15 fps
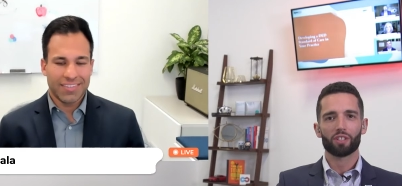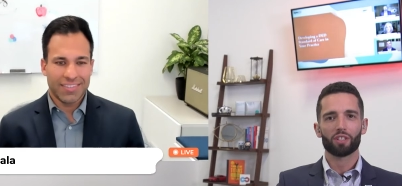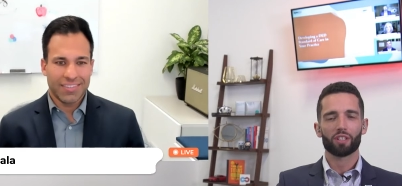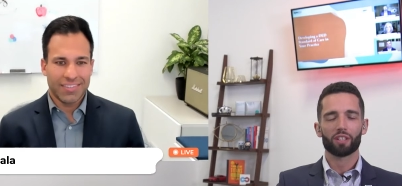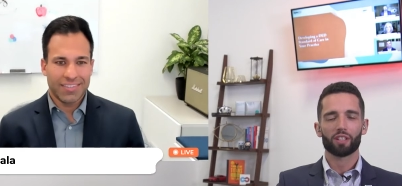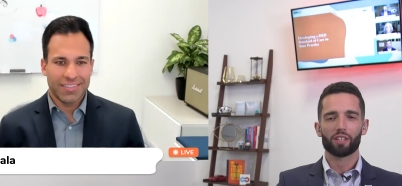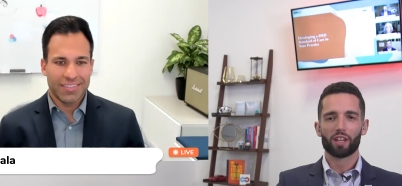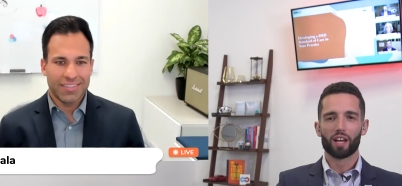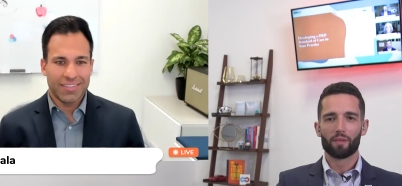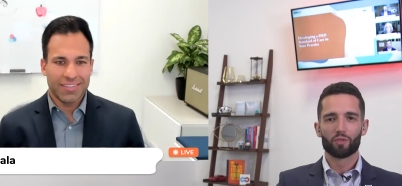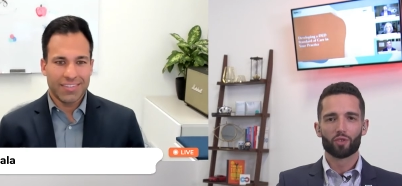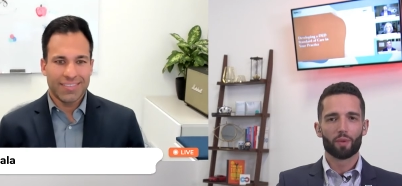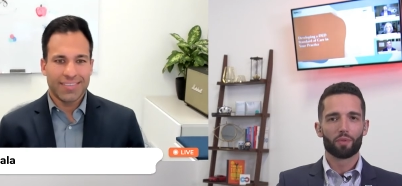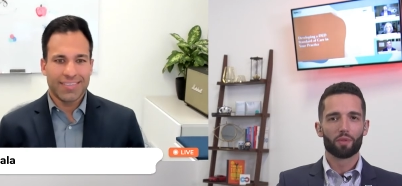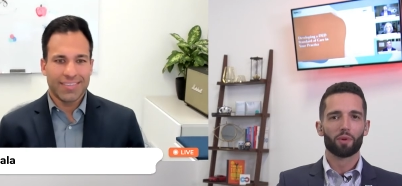Speaker 1: the
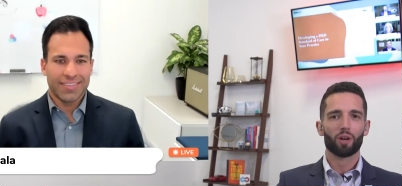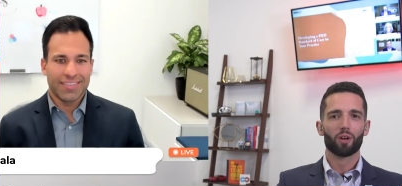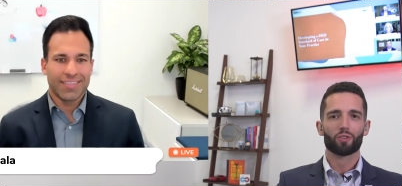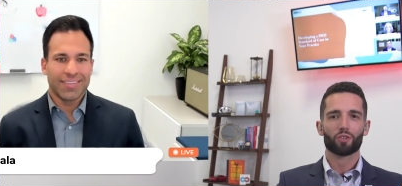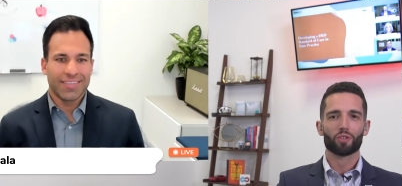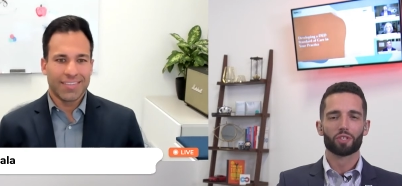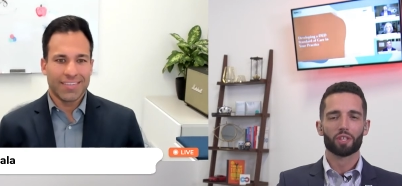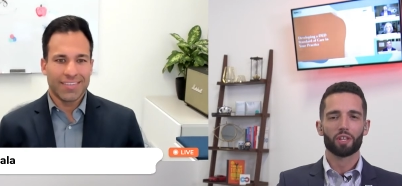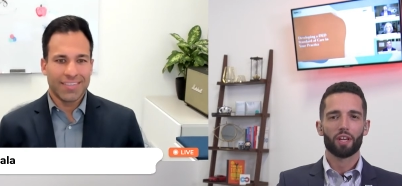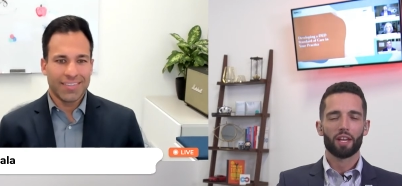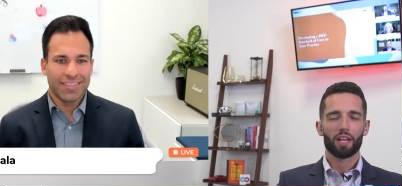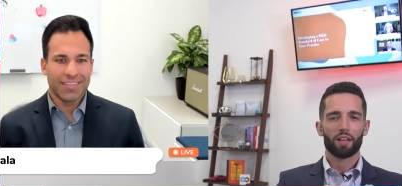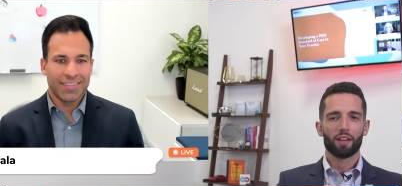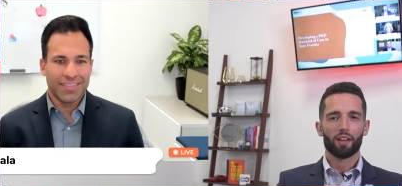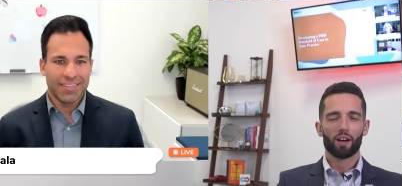average ophthalmologist,
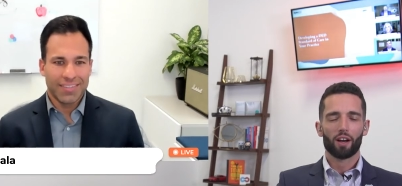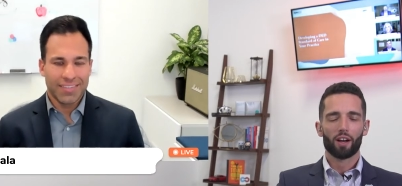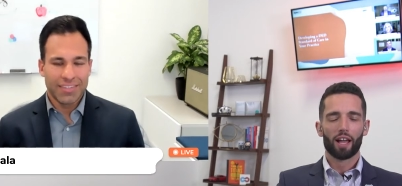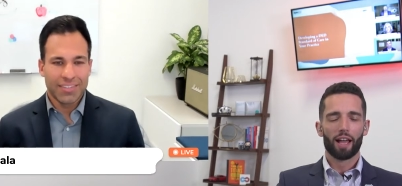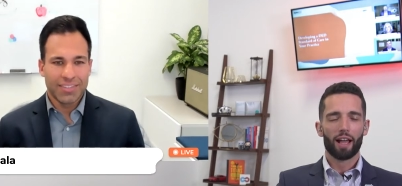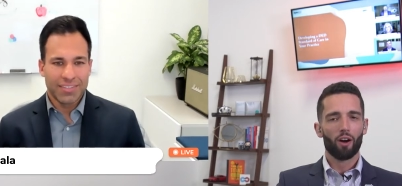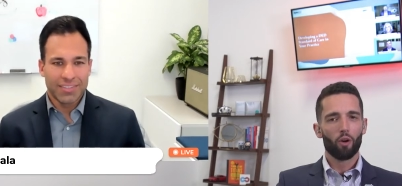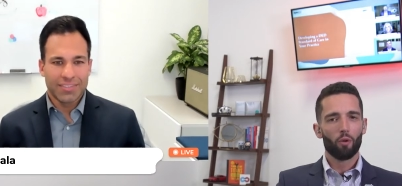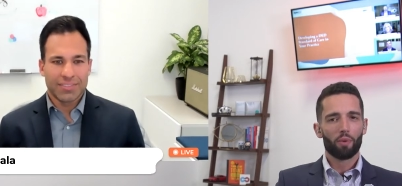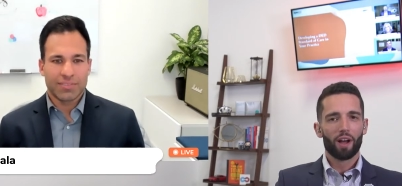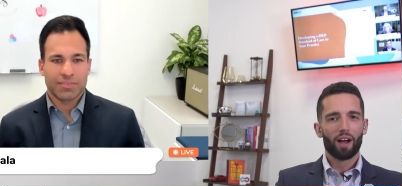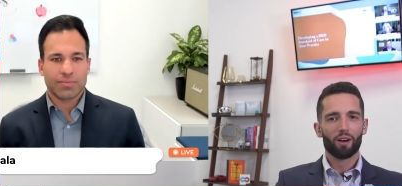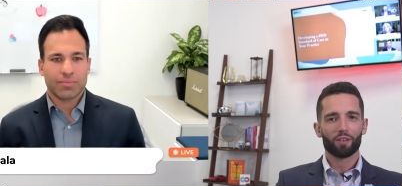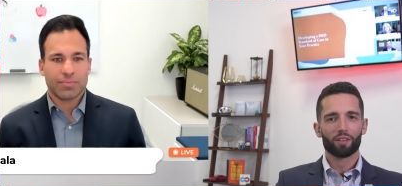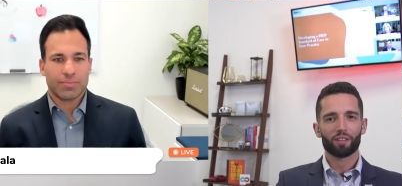uh,
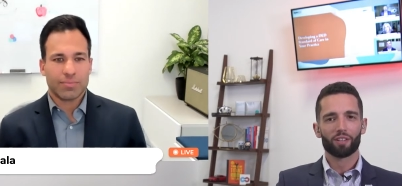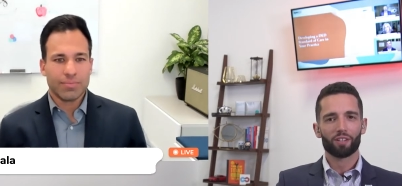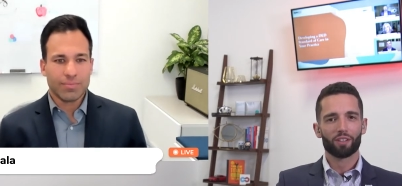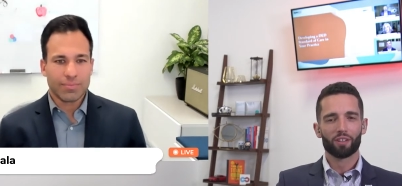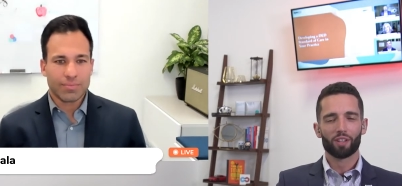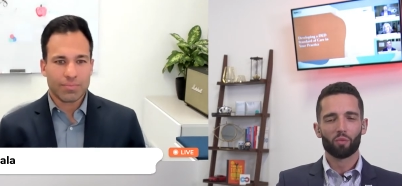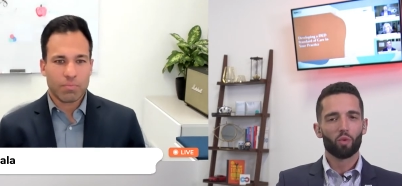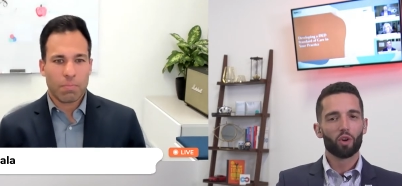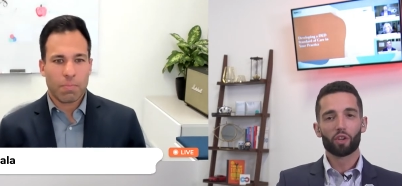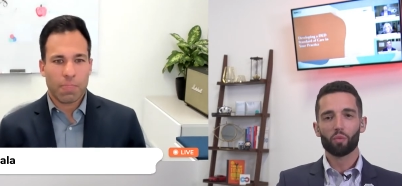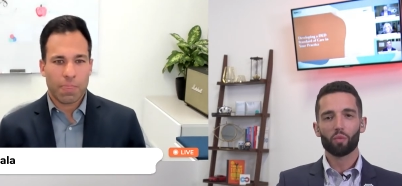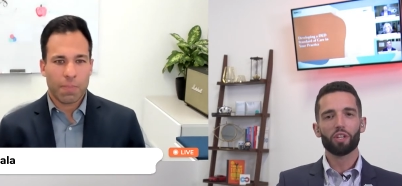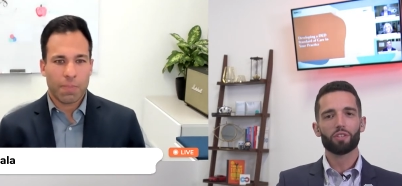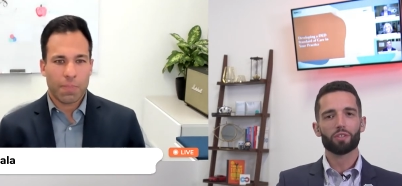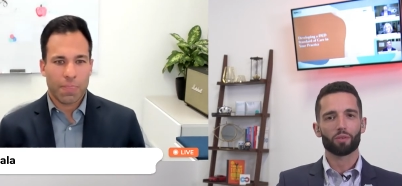help out, and, and
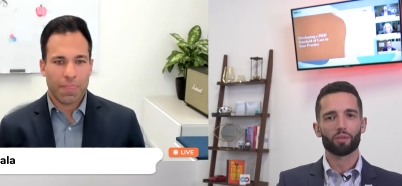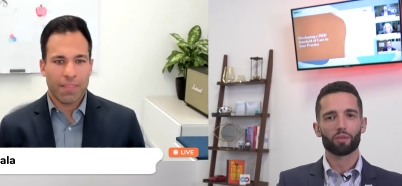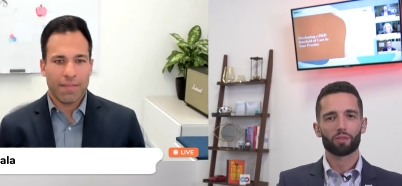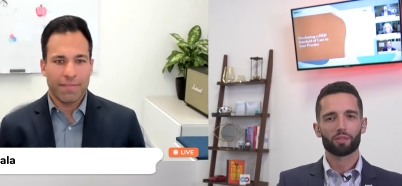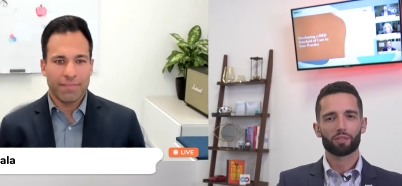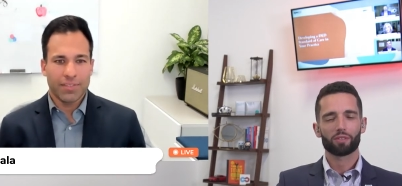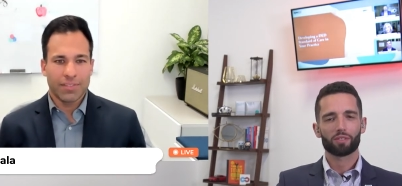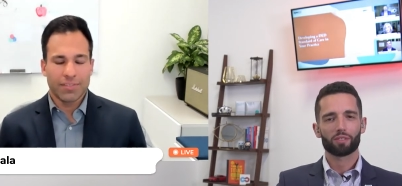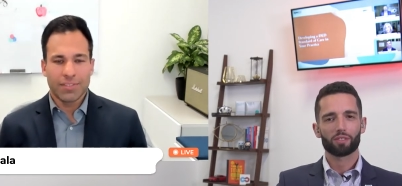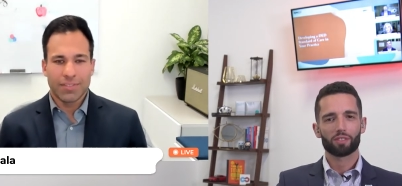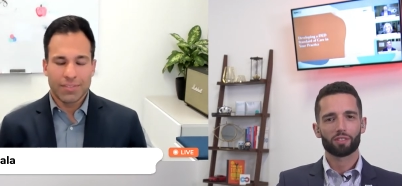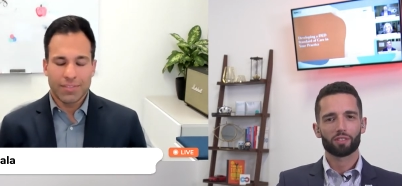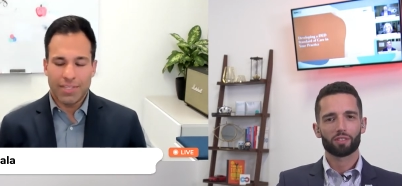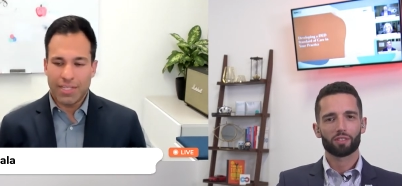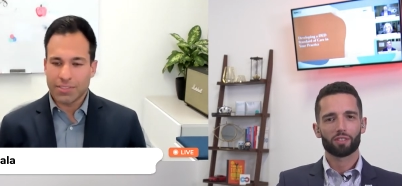what can we do?
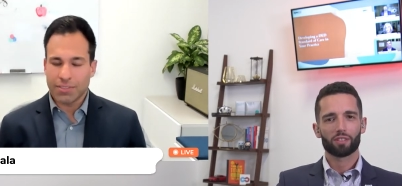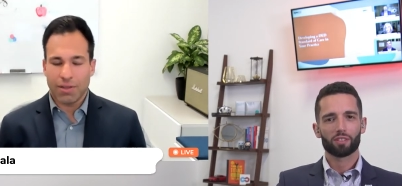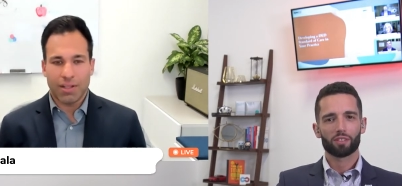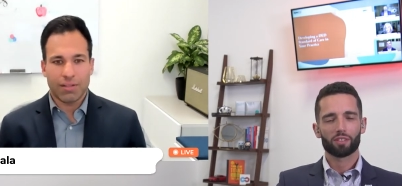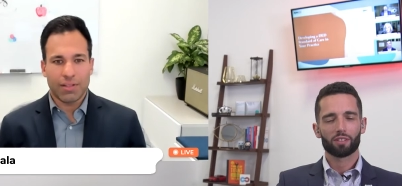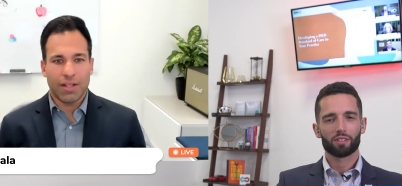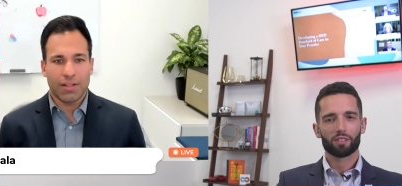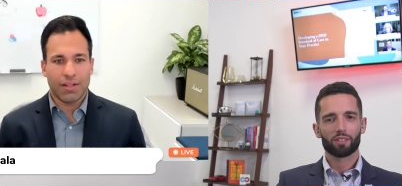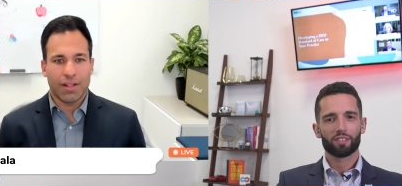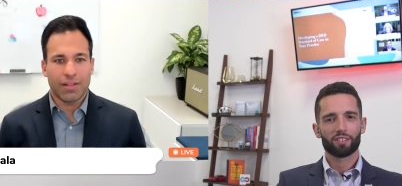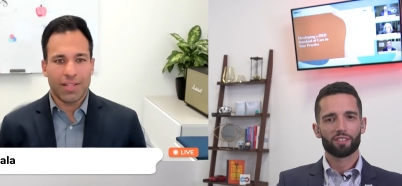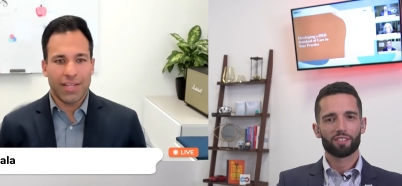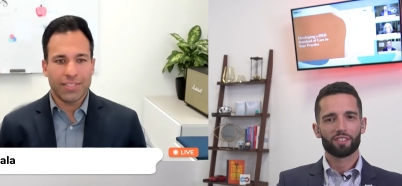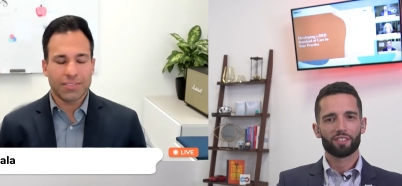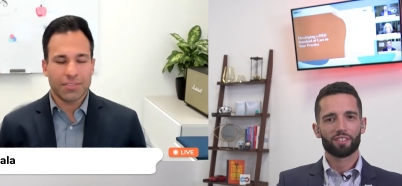
Speaker 2: Yeah, so
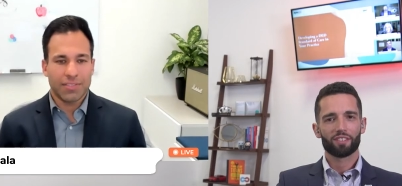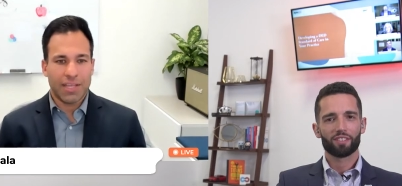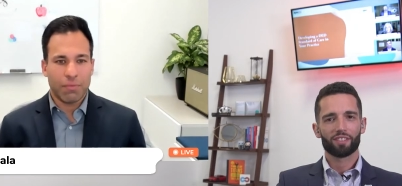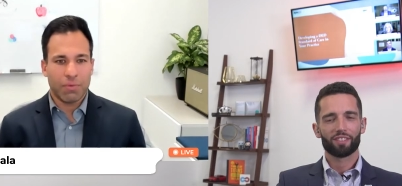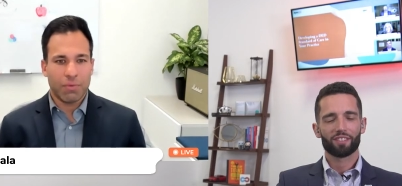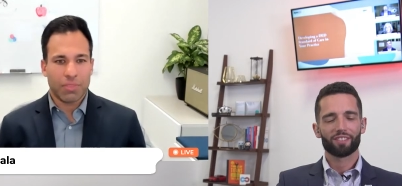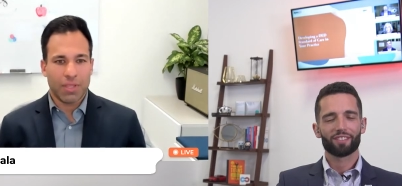I'll, I'll, answer that